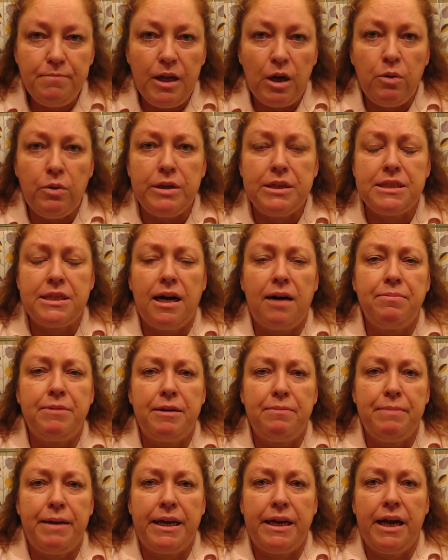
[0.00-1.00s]
We stopped
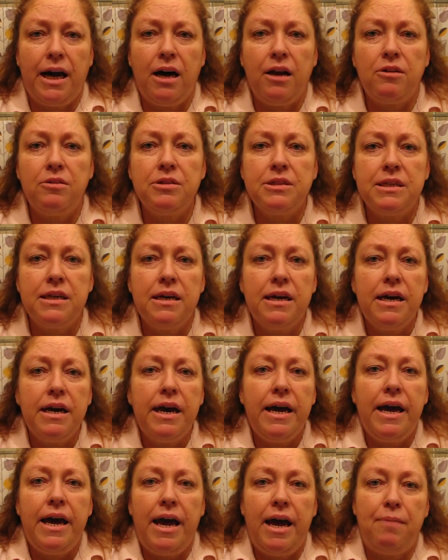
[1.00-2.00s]
at McDonald's,
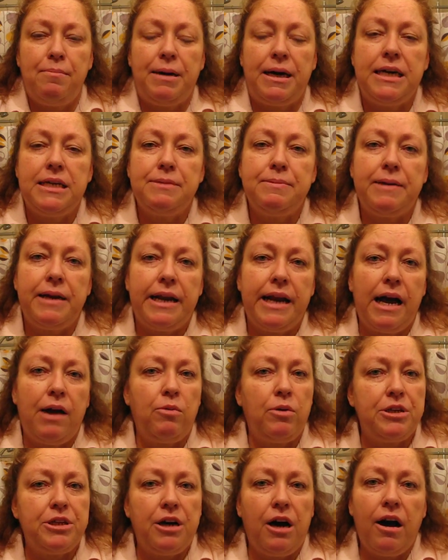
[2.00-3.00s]
and my husband and I
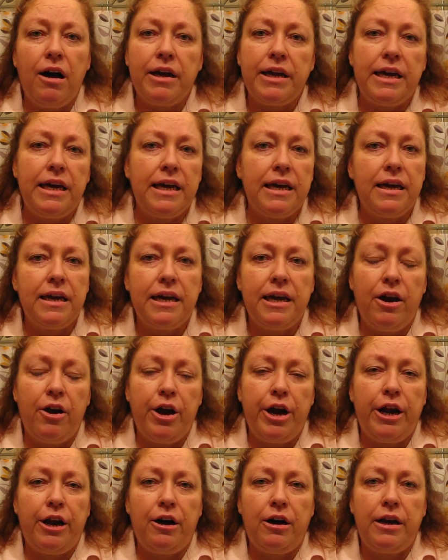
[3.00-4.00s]
were talking and
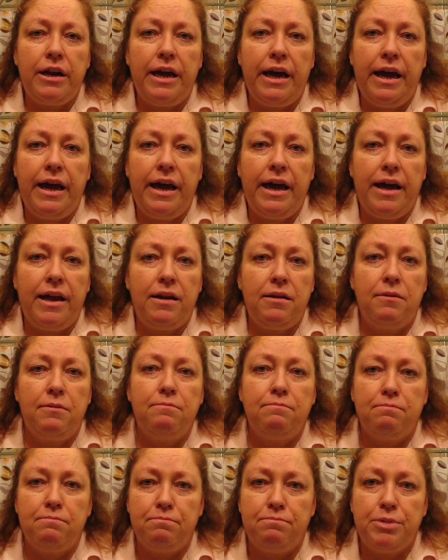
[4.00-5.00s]
carrying on,
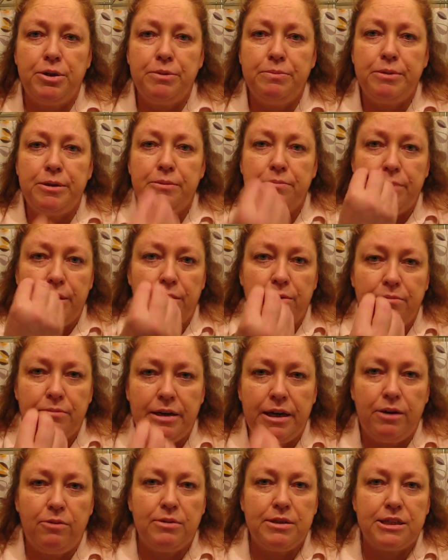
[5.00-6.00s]
and boom, boom, boom,
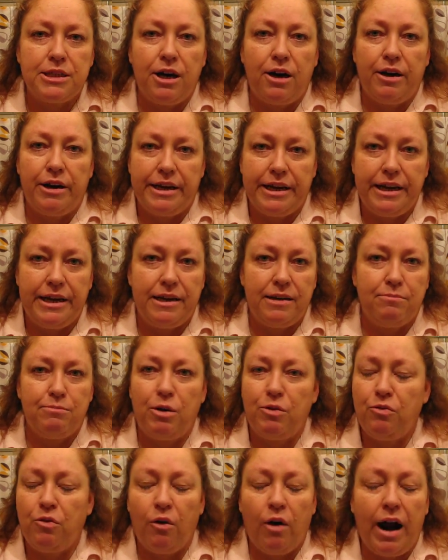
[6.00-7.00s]
it was gone again
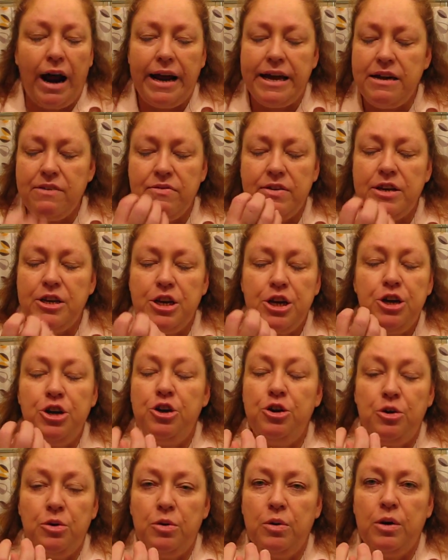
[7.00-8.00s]
before I even
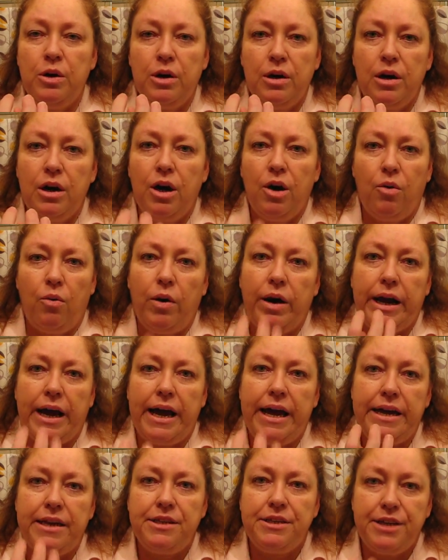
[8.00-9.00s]
knew what I
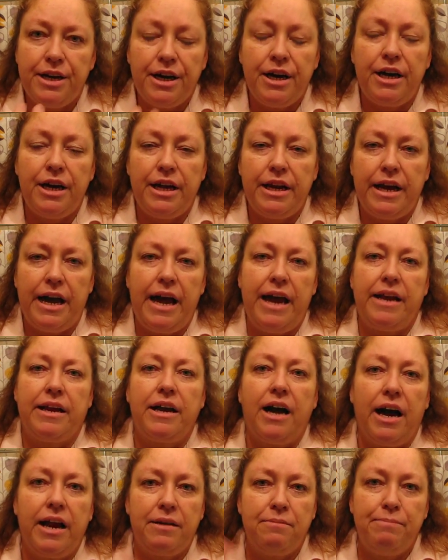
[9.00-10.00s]
had done. I had
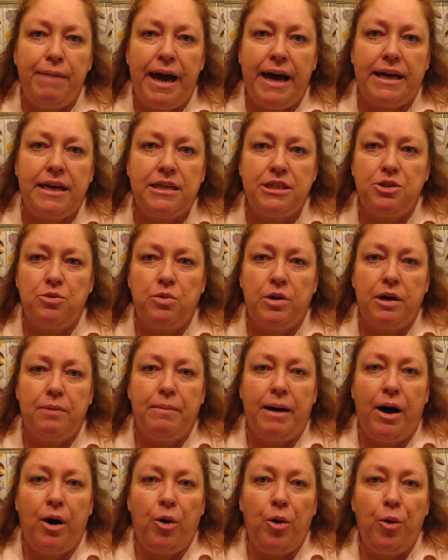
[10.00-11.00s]
gotten back into one of
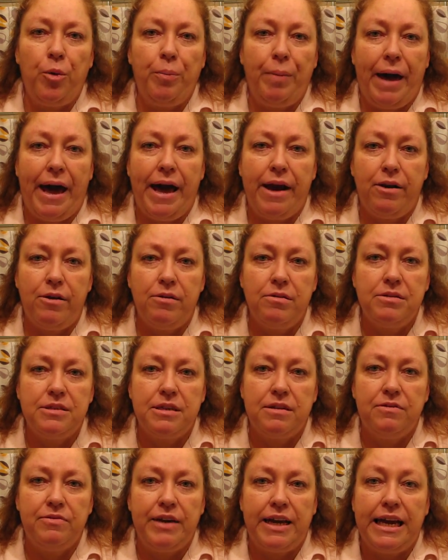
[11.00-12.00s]
my old patterns
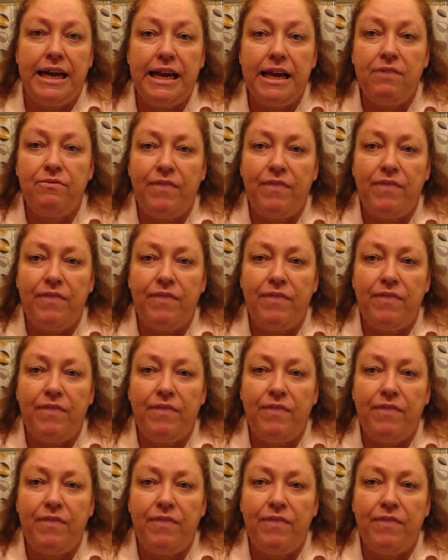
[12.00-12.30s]
of eating